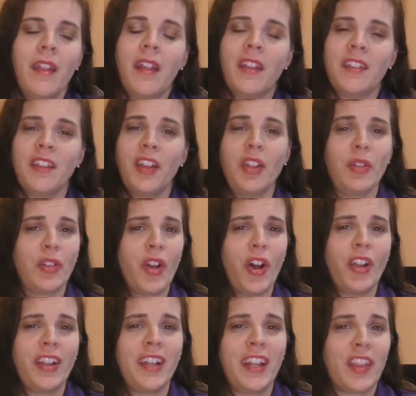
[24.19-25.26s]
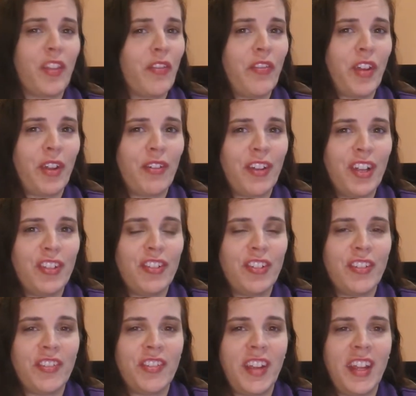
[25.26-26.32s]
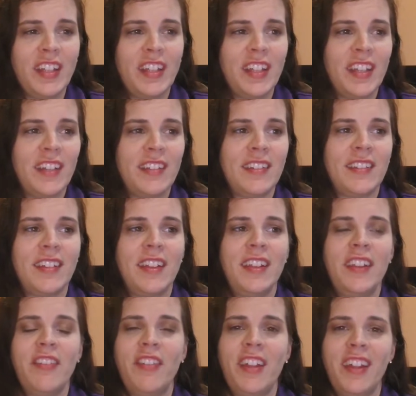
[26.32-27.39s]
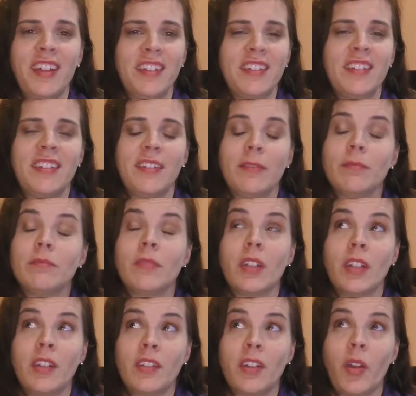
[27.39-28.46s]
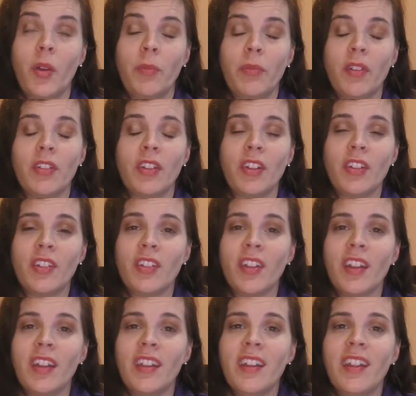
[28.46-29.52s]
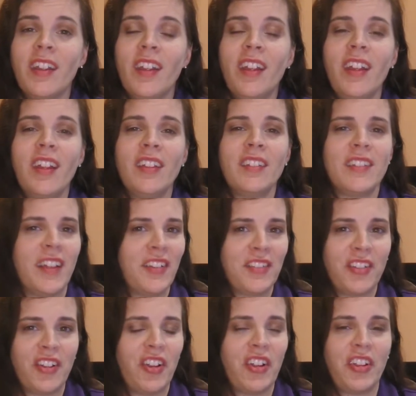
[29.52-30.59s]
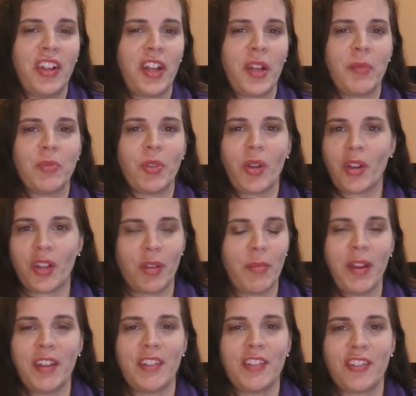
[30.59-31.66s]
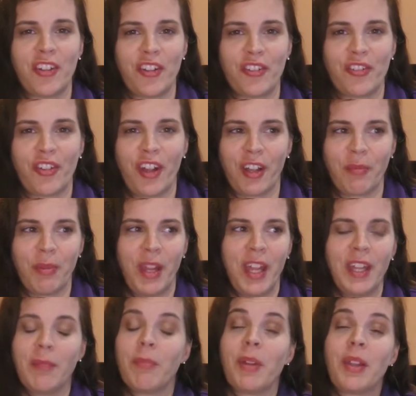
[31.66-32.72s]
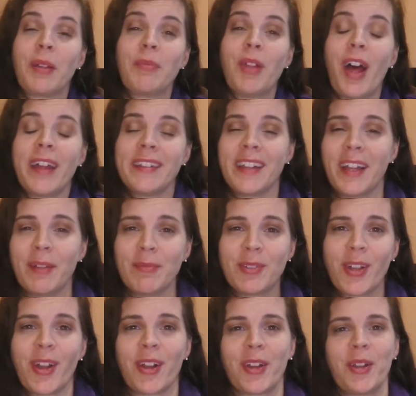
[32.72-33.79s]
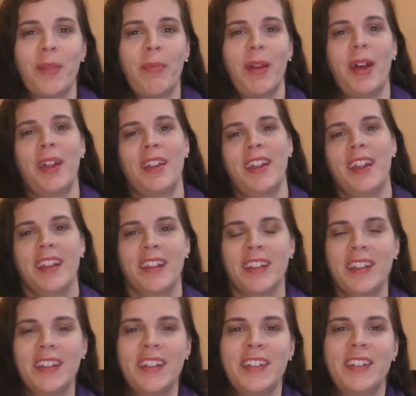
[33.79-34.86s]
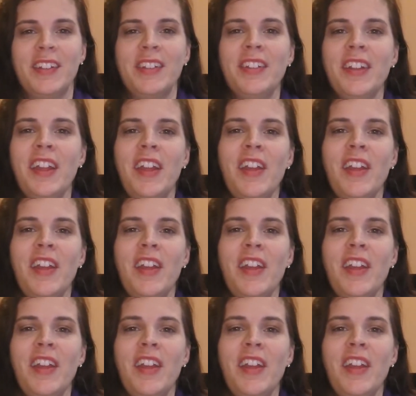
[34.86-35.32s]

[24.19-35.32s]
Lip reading: I tell you, calling it the Federation of St. Kitts and Nevis, at least I hope that's how you say it, sounds a lot like I'm talking about a Star Trek planet, but I'm not. I'm talking about a little,